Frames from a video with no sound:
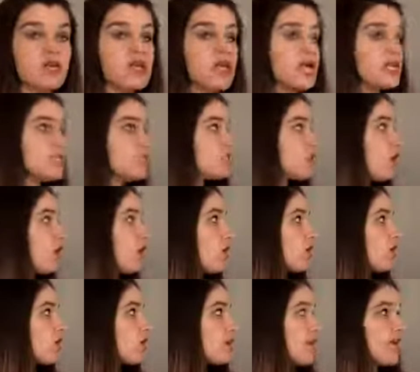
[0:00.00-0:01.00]
And
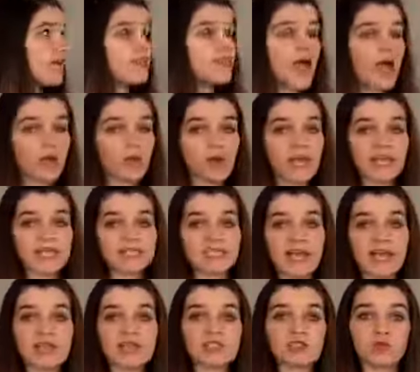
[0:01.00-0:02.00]
so in that way,
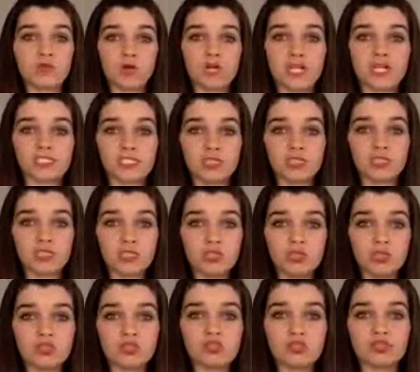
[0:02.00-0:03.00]
diets work as a
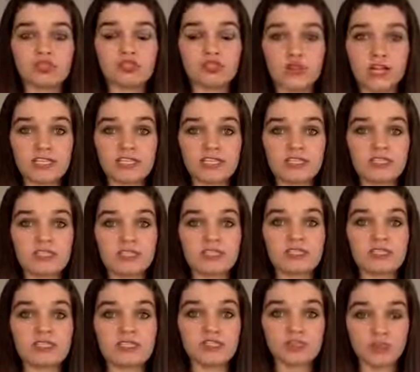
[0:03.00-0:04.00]
huge trust
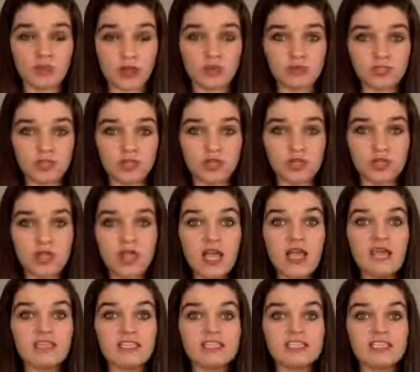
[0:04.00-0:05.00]
disruptor.
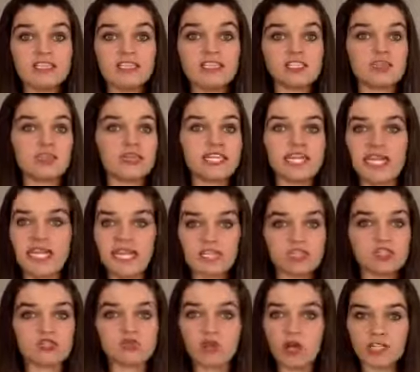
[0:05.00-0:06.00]
They teach us we can't
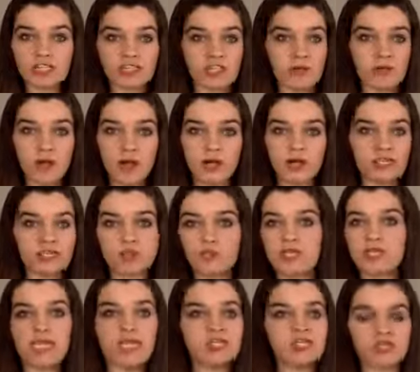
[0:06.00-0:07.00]
trust our bodies. We
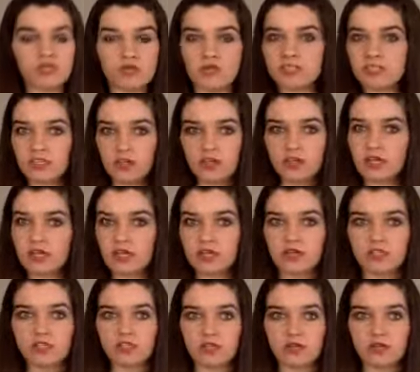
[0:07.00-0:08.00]
can't trust our hunger
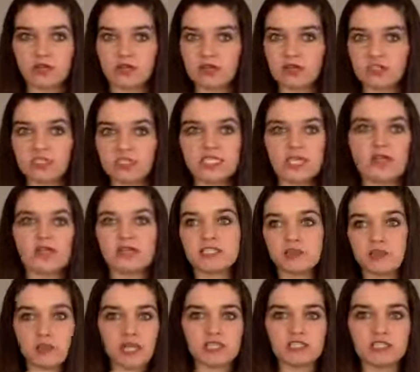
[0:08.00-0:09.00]
signals to tell
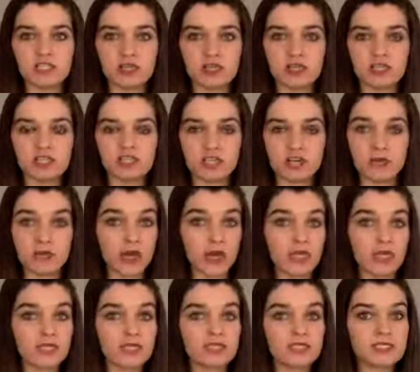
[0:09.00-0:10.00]
us when to nourish our
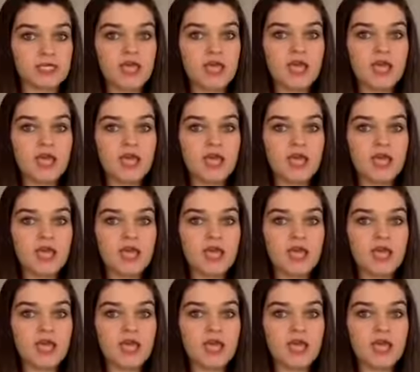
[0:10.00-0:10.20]
bodies.